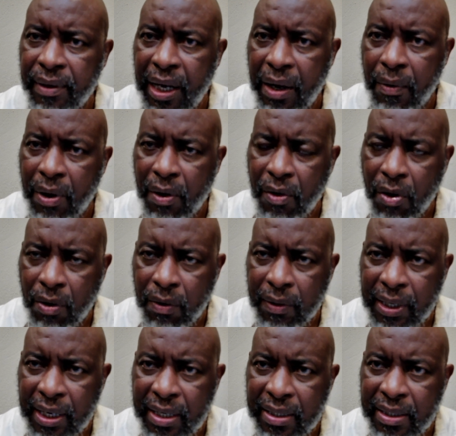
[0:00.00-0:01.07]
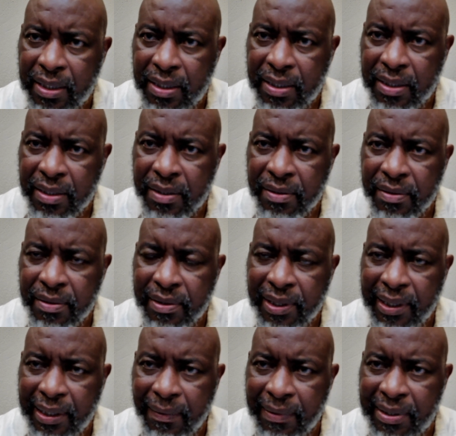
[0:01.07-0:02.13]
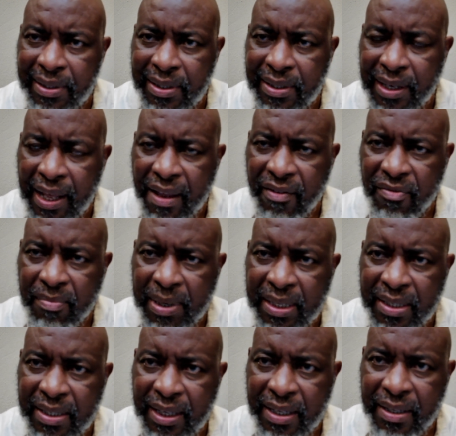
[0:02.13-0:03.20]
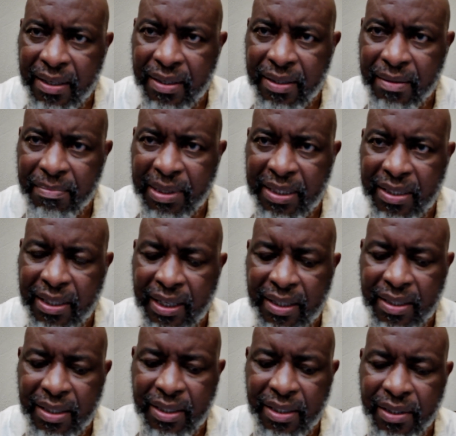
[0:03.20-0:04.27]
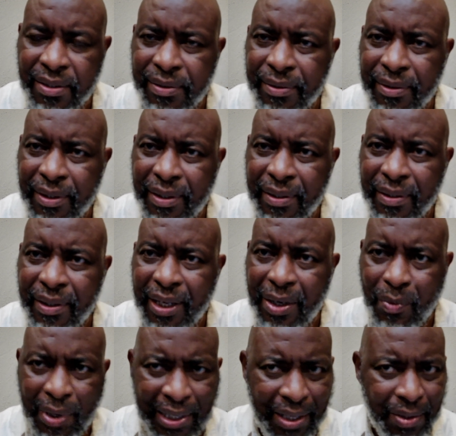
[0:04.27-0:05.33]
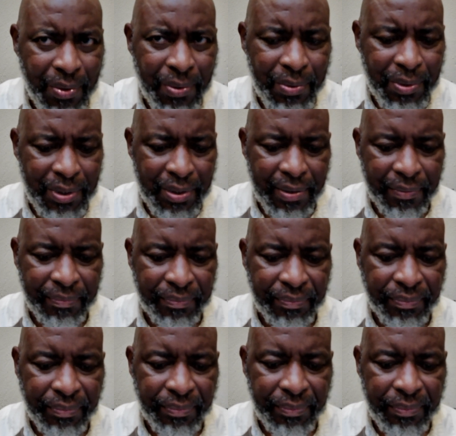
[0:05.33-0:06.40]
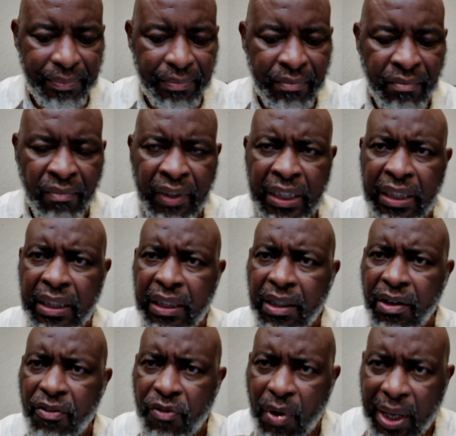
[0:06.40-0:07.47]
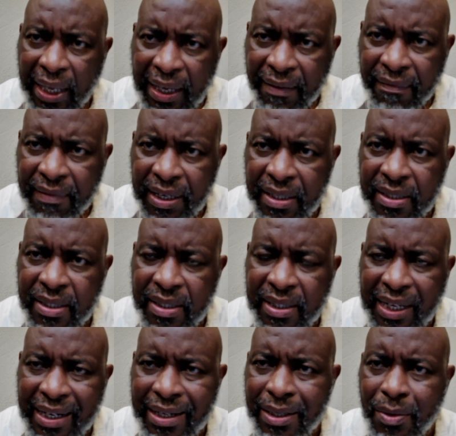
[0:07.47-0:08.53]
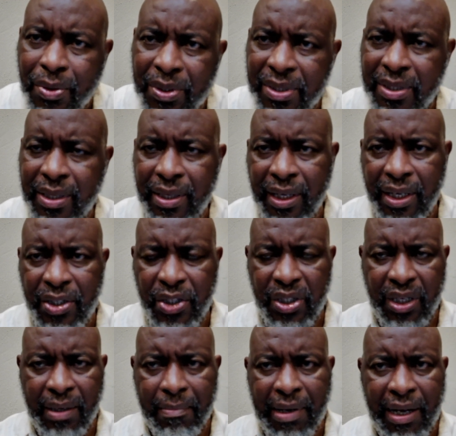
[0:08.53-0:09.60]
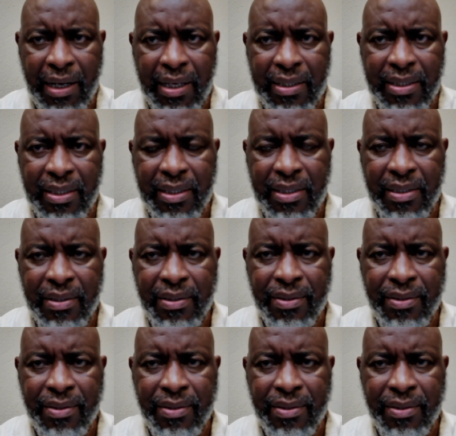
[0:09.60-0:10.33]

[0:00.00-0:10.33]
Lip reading: our colonizers and our slave masters. And what are those? Forgiveness and reconciliation among us.